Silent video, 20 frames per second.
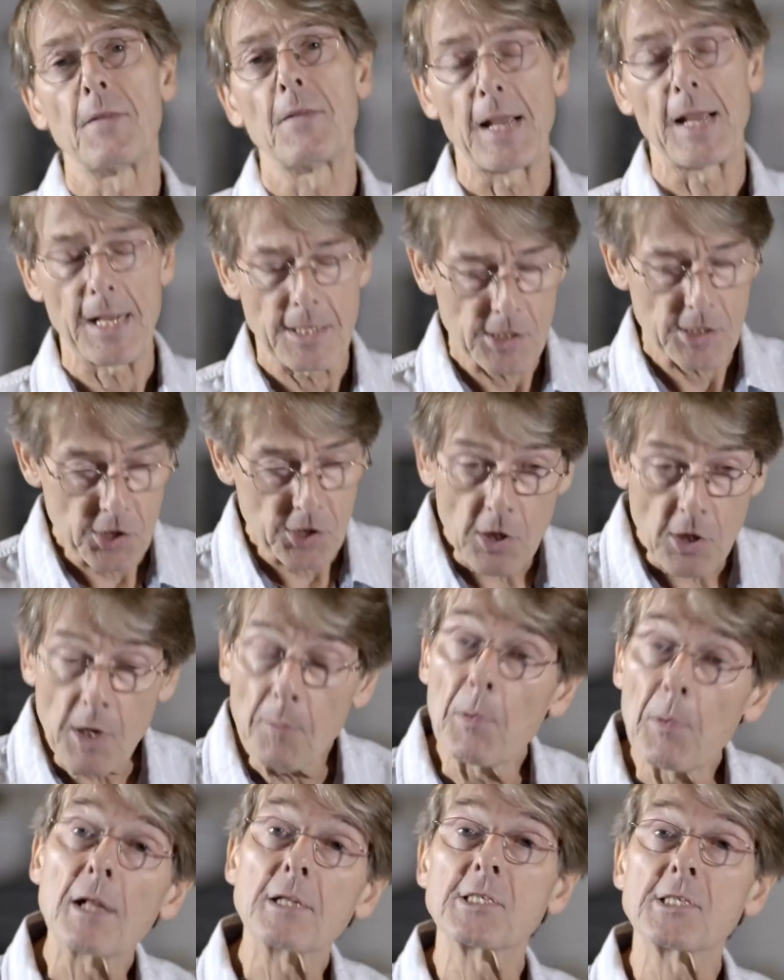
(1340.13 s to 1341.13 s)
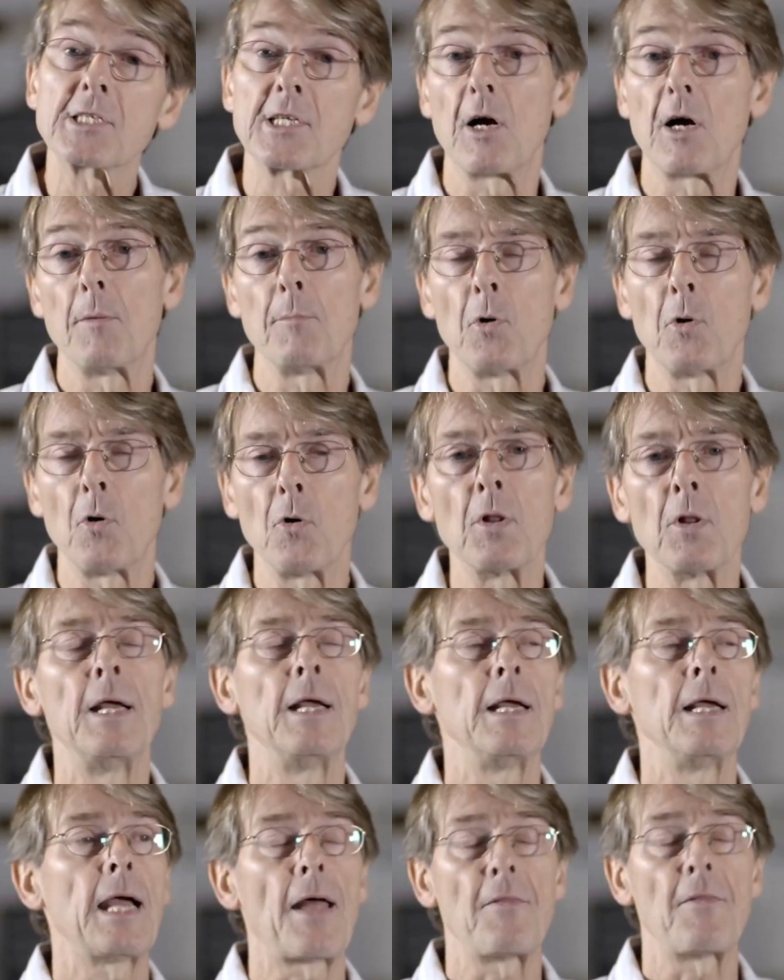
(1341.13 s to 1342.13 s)
They took a blood sample
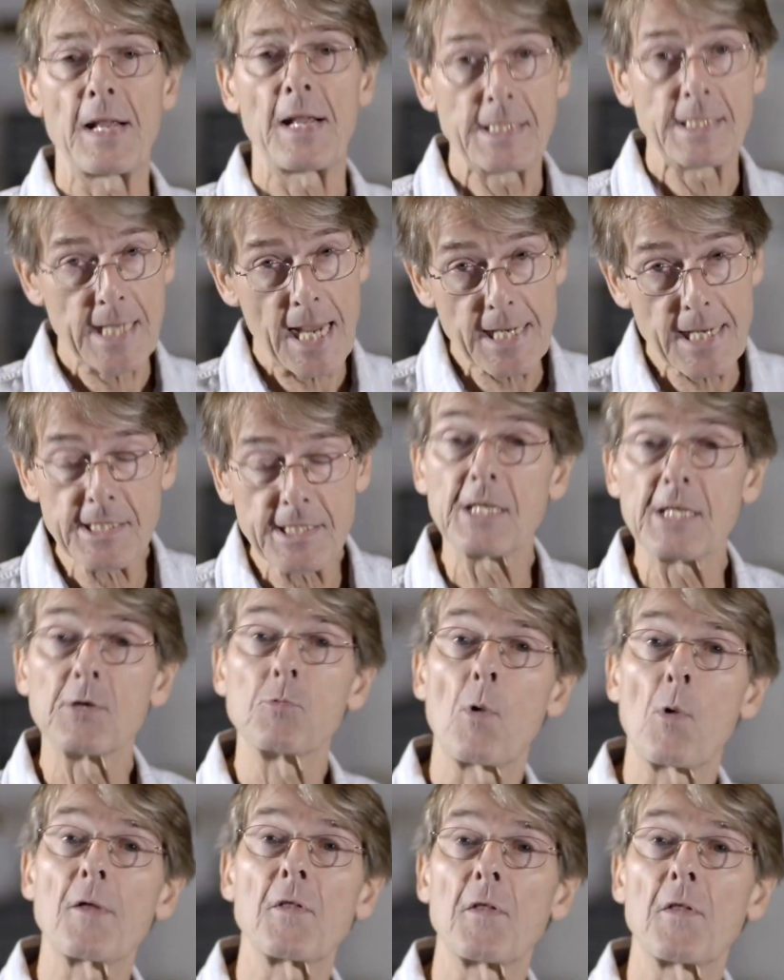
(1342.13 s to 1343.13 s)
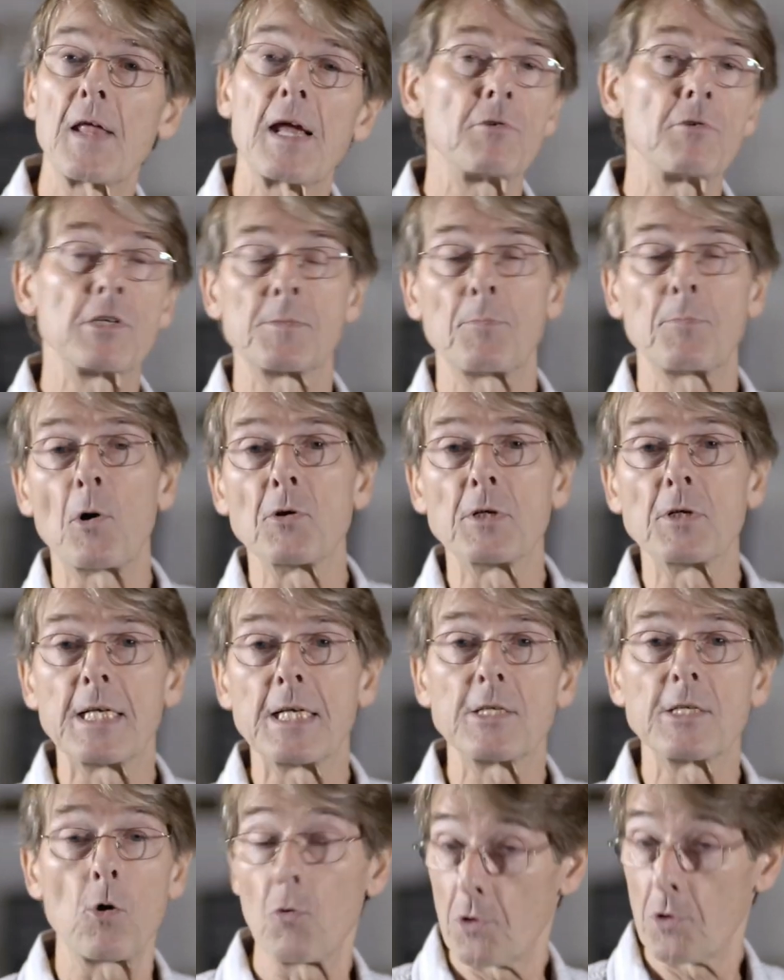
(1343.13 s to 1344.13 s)
and they tested whether they
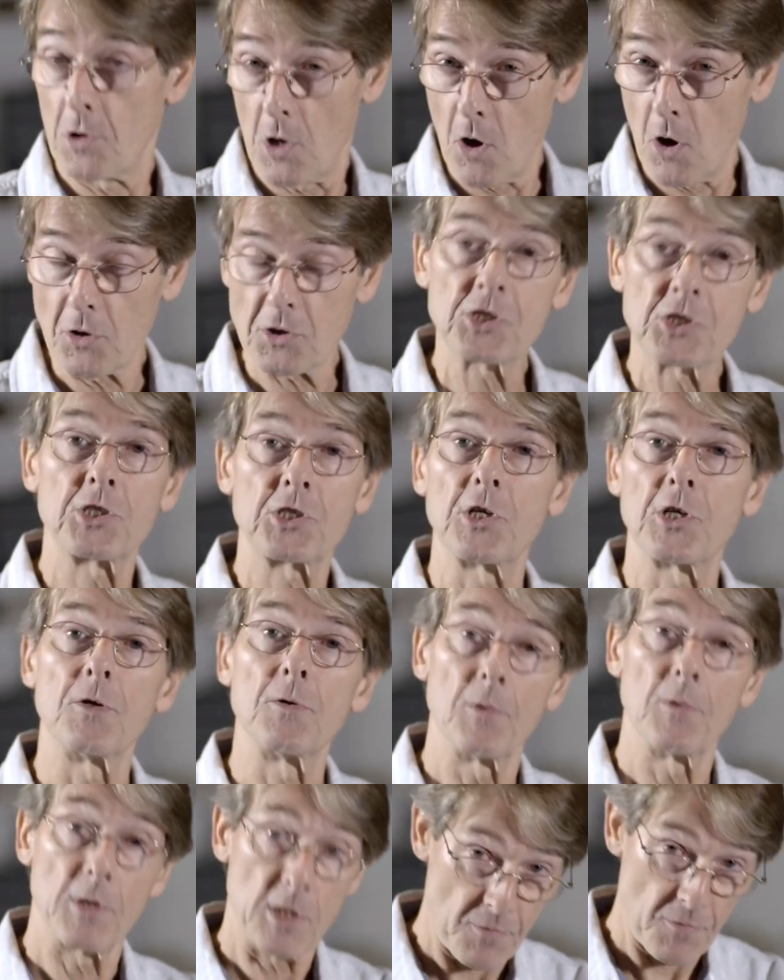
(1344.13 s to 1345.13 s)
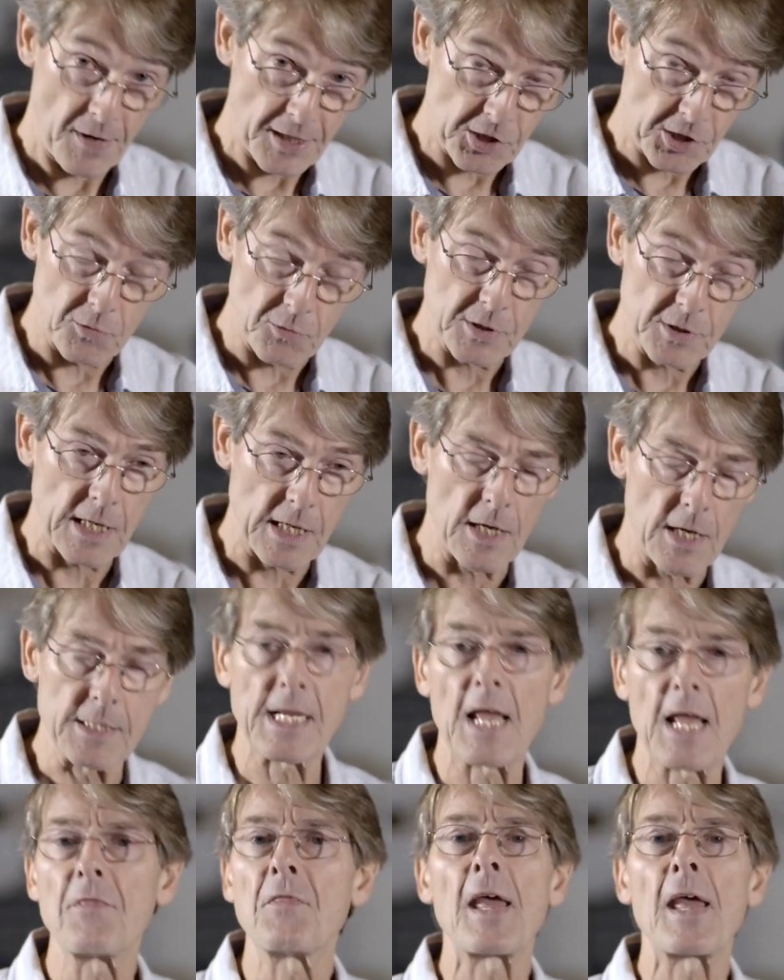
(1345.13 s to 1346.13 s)
responded or not to the original
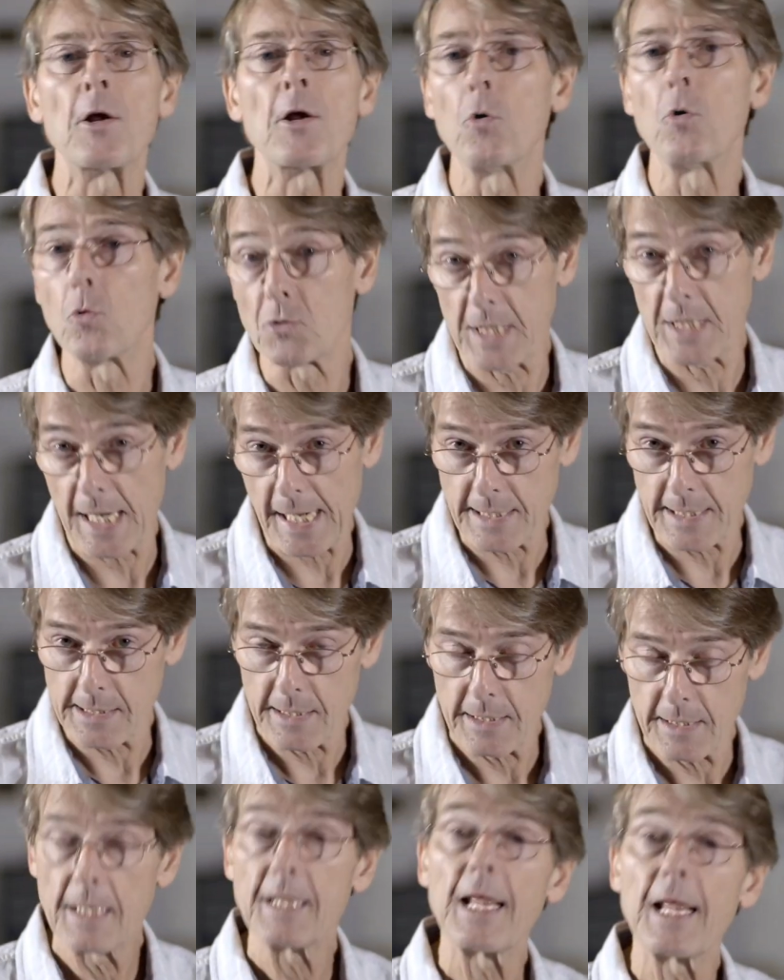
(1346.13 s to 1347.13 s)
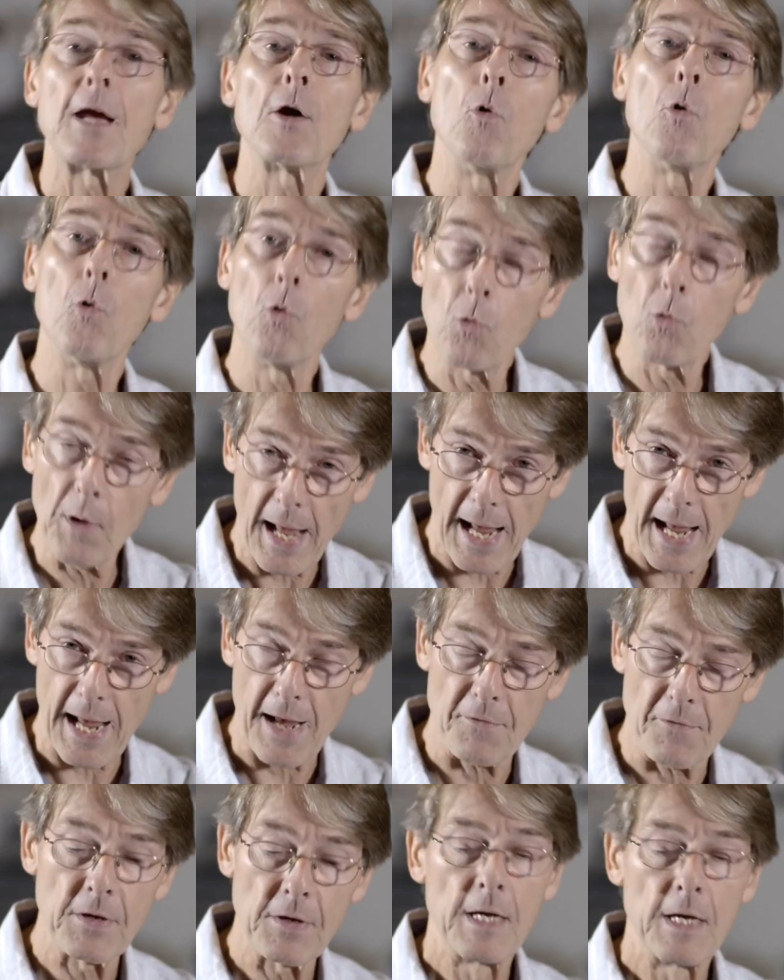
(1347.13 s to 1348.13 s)
SARS, and they all did. They all
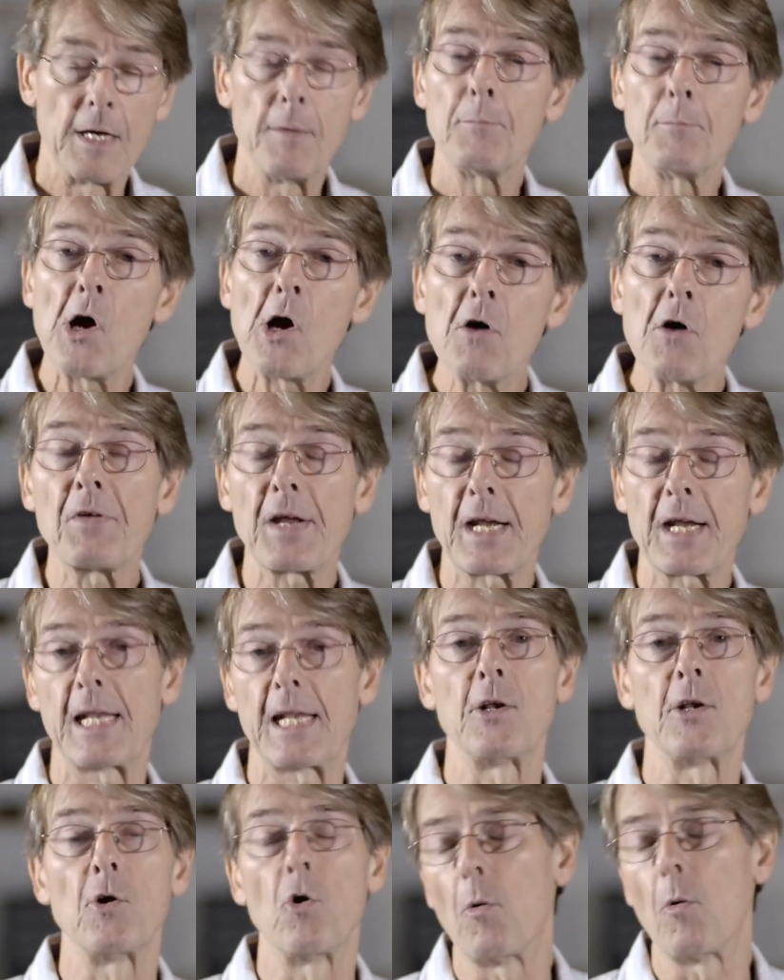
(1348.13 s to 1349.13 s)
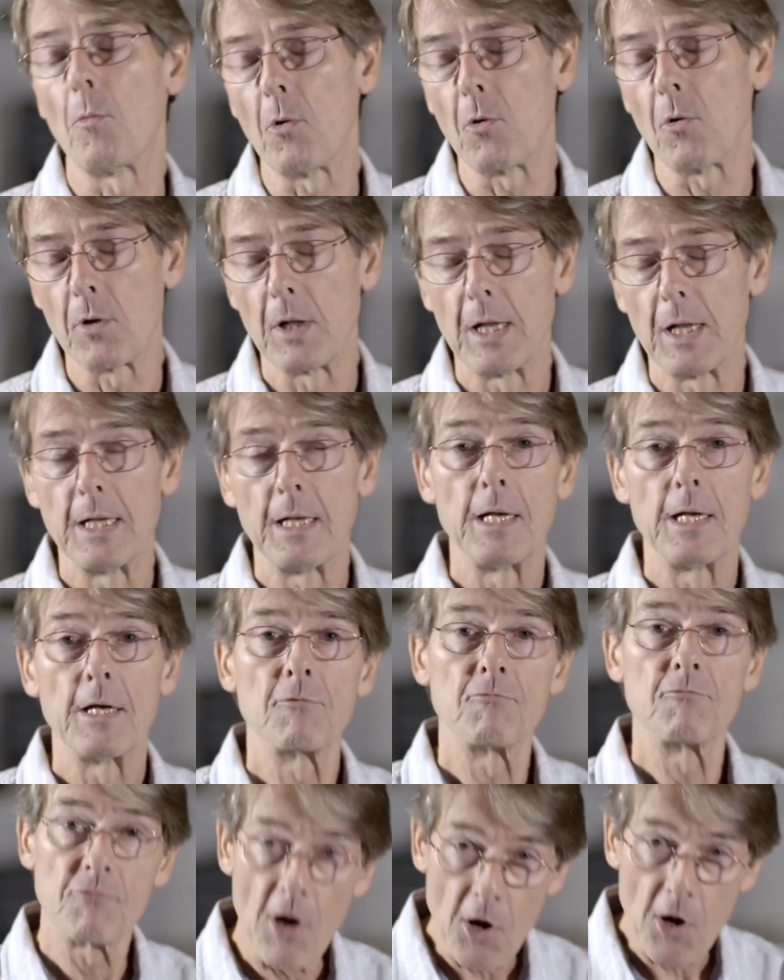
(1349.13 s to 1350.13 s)
have perfectly normal,
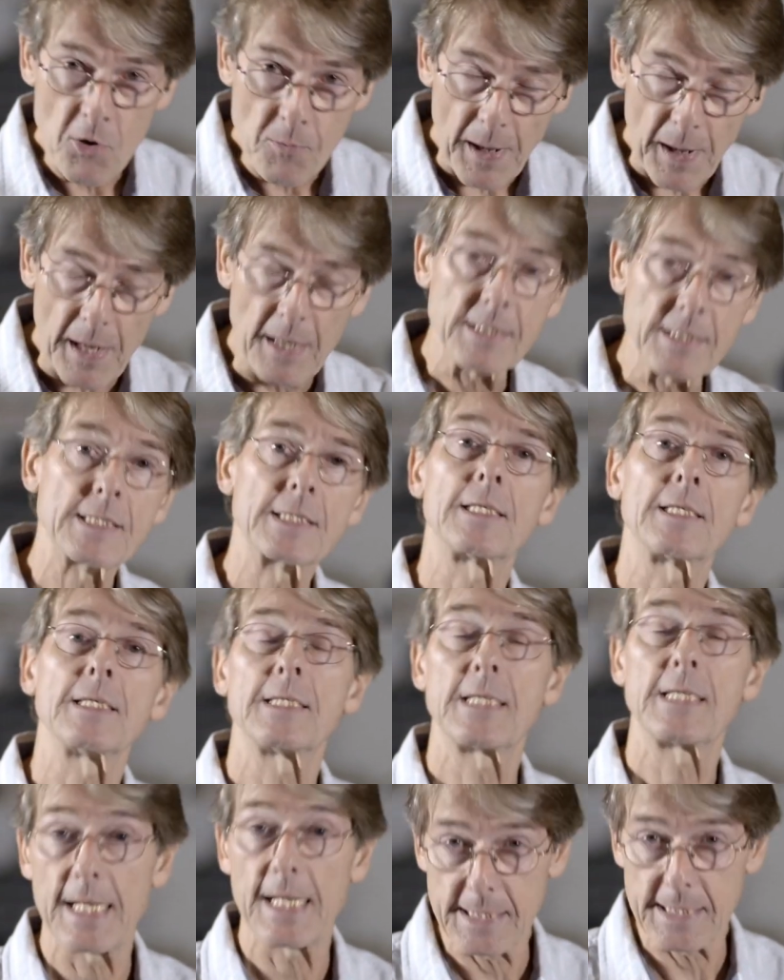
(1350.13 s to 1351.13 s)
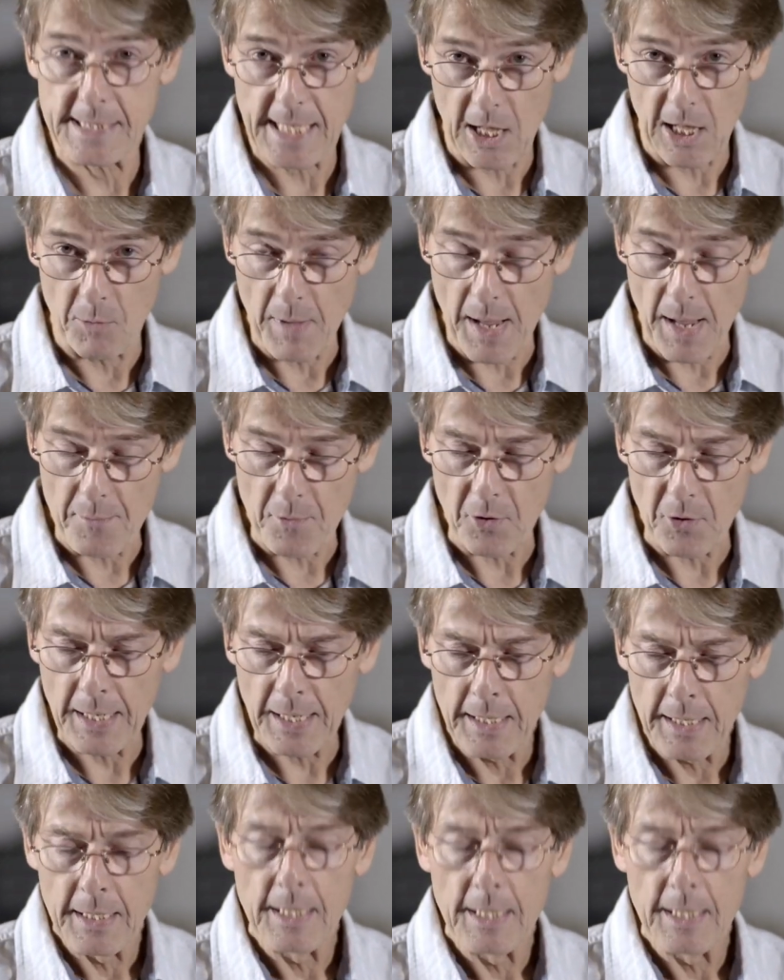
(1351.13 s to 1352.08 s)
robust T cell memory.